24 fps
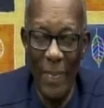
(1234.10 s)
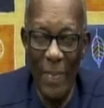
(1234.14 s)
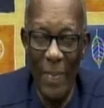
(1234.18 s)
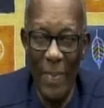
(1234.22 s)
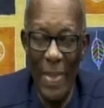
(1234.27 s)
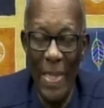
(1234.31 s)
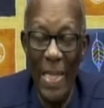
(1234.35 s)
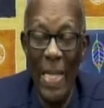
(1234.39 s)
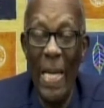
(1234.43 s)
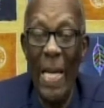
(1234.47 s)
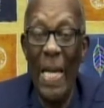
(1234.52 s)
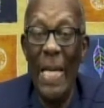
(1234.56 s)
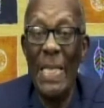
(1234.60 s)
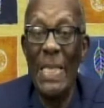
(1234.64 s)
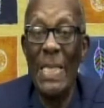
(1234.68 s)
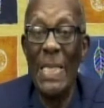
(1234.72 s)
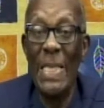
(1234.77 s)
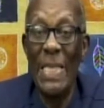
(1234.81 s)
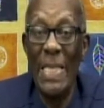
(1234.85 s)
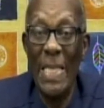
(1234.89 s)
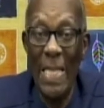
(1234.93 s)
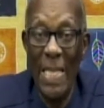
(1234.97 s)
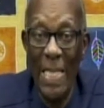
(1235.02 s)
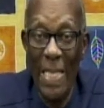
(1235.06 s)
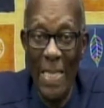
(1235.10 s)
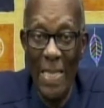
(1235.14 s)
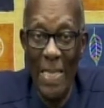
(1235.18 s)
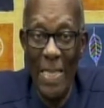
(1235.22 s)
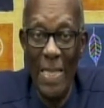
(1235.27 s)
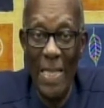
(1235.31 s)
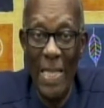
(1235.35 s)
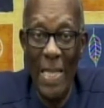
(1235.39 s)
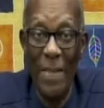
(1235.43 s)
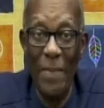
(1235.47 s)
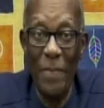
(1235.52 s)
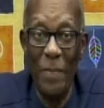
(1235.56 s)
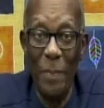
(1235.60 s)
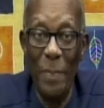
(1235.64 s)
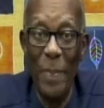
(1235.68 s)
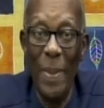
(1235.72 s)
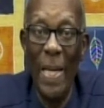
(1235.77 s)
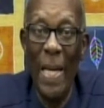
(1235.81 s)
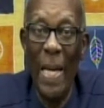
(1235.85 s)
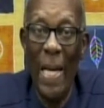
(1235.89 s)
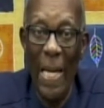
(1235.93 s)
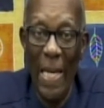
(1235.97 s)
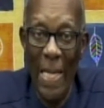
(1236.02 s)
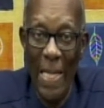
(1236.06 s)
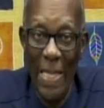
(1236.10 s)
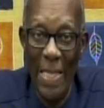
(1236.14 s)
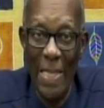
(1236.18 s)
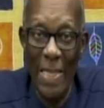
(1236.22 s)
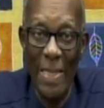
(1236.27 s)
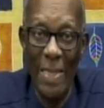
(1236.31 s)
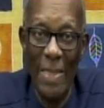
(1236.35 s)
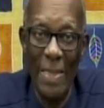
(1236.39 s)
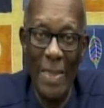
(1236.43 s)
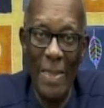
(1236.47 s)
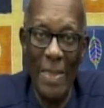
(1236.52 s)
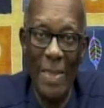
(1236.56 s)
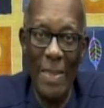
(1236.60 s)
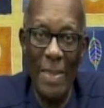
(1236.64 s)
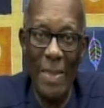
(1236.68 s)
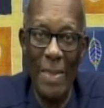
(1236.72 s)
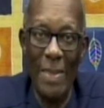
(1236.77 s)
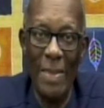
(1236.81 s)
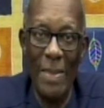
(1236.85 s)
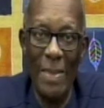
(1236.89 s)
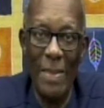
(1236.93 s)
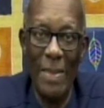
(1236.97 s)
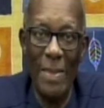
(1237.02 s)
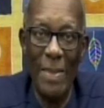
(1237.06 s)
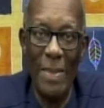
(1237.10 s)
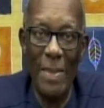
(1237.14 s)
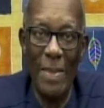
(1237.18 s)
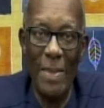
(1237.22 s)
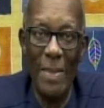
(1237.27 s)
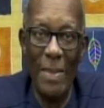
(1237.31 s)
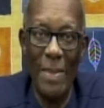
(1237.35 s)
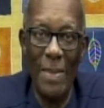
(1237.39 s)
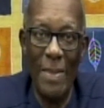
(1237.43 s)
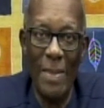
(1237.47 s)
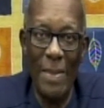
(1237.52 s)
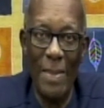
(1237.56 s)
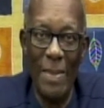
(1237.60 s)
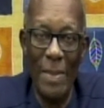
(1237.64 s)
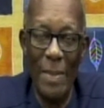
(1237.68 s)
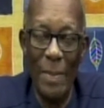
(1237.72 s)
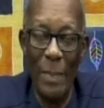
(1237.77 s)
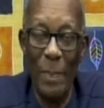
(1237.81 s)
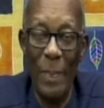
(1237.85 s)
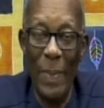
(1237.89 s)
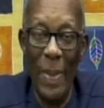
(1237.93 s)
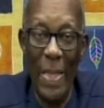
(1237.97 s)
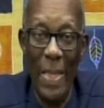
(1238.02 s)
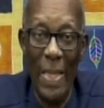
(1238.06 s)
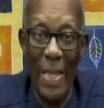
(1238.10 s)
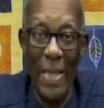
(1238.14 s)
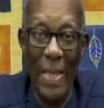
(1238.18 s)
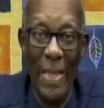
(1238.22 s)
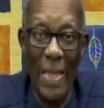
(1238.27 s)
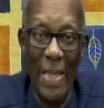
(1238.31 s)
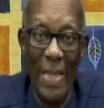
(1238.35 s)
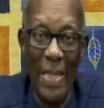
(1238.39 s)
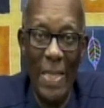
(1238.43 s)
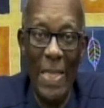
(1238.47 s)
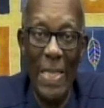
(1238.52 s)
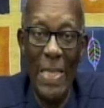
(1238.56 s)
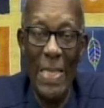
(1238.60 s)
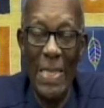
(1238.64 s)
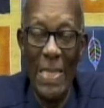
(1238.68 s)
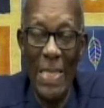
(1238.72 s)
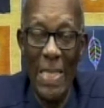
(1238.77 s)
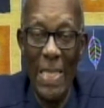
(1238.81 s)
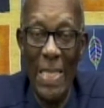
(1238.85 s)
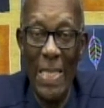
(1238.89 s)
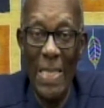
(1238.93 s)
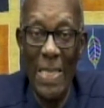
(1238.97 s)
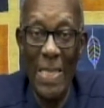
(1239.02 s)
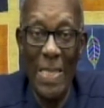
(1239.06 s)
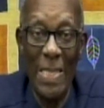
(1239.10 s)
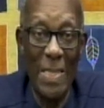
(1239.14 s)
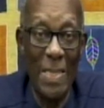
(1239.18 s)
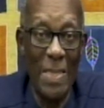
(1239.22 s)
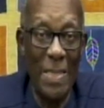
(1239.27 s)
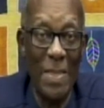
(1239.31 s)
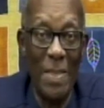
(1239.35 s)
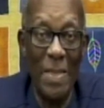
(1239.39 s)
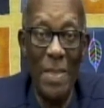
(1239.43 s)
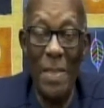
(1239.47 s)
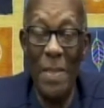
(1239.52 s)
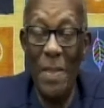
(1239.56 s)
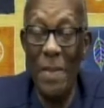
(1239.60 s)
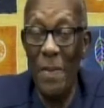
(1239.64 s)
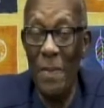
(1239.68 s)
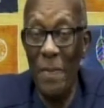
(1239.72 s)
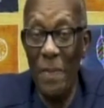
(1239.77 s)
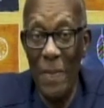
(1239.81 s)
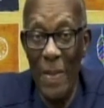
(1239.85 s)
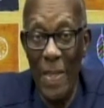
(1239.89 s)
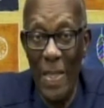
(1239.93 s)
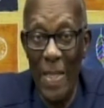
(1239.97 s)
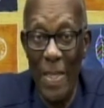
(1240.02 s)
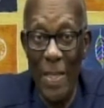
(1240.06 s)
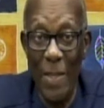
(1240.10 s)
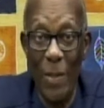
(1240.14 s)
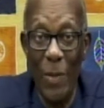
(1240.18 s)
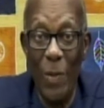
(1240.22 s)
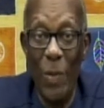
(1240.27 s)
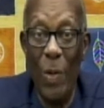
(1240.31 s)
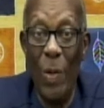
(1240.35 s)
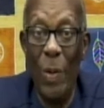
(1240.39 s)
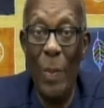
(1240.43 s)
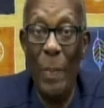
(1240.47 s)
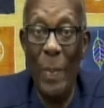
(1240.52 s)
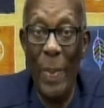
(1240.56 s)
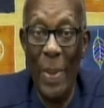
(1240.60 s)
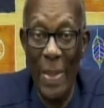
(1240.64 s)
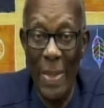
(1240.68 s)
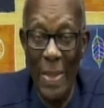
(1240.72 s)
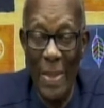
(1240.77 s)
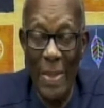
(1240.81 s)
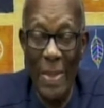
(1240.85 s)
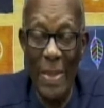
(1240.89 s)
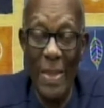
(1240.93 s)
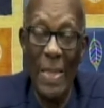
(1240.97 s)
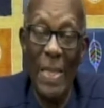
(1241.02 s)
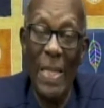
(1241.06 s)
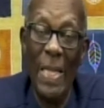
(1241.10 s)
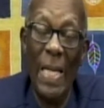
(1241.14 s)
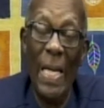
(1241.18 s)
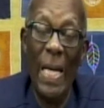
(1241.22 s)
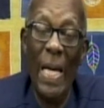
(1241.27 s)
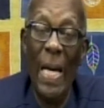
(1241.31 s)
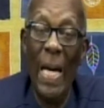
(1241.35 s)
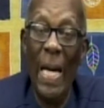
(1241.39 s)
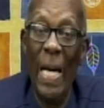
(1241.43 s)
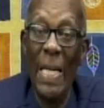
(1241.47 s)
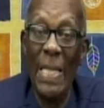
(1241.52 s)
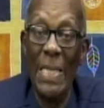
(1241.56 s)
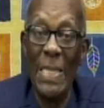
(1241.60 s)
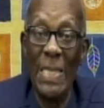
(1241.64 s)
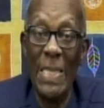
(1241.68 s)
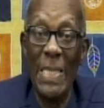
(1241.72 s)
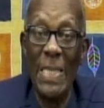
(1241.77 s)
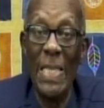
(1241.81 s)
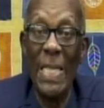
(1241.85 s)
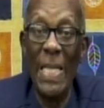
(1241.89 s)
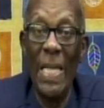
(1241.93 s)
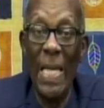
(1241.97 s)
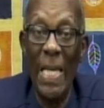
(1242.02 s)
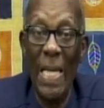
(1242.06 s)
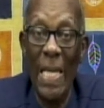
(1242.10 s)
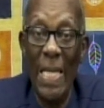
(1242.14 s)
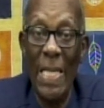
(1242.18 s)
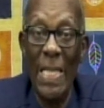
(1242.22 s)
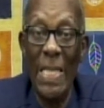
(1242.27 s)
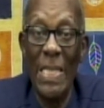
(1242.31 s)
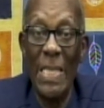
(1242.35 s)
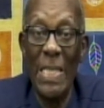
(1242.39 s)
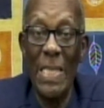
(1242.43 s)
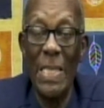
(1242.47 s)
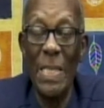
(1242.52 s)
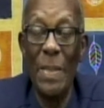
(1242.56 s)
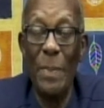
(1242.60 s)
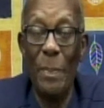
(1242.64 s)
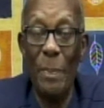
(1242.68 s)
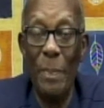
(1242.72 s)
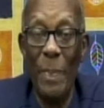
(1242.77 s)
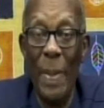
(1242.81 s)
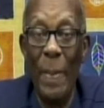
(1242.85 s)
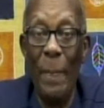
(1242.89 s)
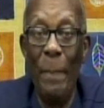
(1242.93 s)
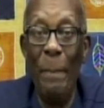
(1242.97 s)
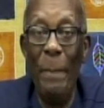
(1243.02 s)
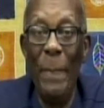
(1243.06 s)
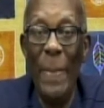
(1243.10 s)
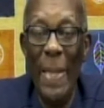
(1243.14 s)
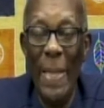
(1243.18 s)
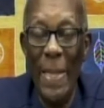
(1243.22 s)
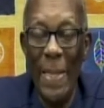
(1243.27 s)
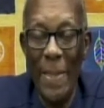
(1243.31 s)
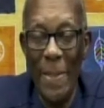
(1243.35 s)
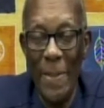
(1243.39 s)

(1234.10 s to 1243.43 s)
the estate left behind by their deceased father or mother, as the case may be.